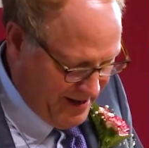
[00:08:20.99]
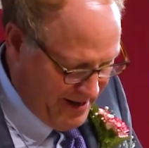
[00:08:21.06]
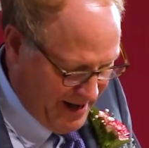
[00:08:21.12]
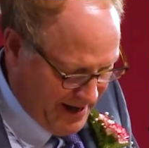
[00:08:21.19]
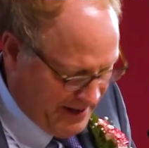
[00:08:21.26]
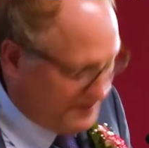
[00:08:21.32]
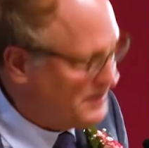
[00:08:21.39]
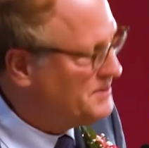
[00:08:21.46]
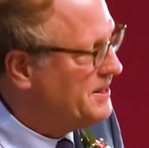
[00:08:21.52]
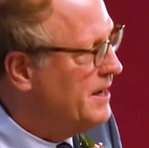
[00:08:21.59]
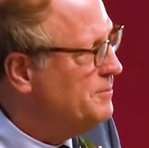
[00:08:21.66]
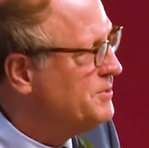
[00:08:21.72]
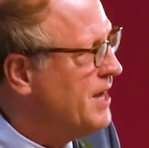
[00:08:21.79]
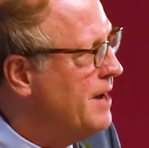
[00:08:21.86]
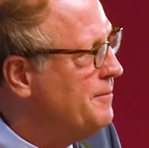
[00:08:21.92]
and at the
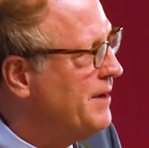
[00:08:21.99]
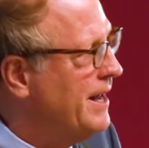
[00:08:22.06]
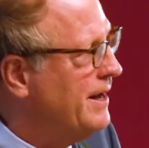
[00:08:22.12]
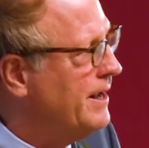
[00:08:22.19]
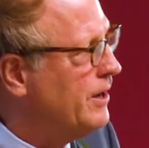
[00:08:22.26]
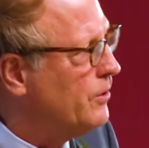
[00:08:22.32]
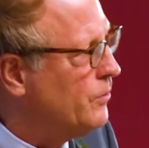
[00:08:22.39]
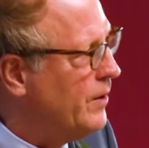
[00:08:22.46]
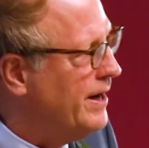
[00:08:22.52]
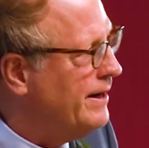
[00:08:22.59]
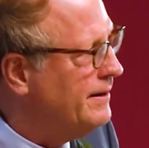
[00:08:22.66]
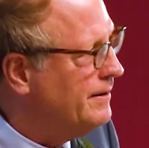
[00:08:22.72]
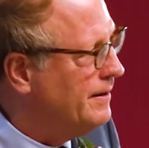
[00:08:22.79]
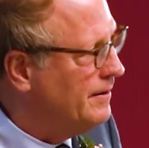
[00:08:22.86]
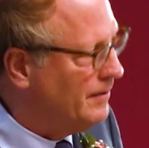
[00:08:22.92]
same time getting a
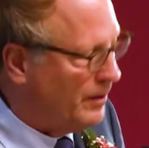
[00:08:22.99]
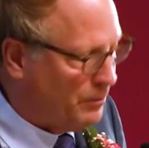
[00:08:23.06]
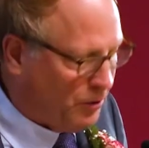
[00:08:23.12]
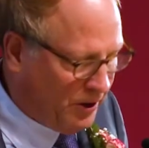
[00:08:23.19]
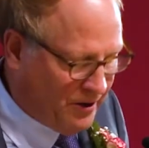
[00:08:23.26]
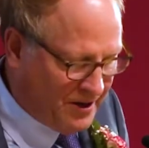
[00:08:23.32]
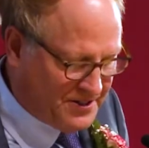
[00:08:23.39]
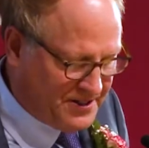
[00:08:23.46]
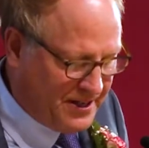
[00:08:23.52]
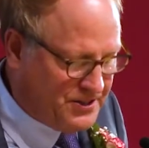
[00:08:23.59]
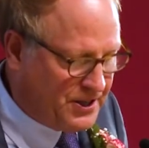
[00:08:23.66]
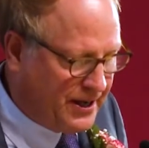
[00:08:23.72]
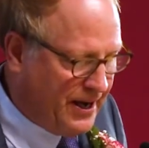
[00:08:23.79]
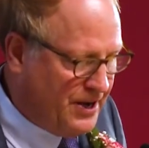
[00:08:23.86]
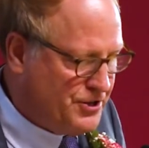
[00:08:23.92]
great liberal arts
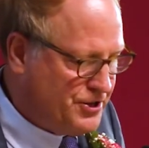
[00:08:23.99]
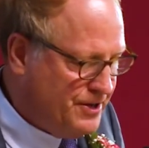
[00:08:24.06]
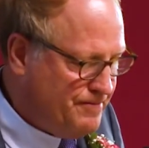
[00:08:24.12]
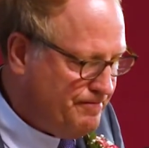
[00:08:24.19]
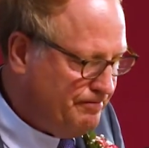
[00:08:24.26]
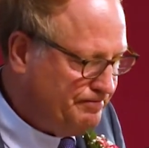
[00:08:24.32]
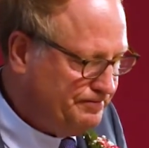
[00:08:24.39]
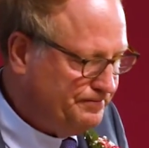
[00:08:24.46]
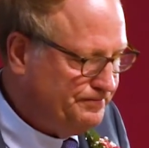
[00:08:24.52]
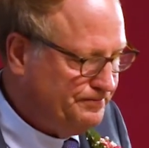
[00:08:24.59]
education.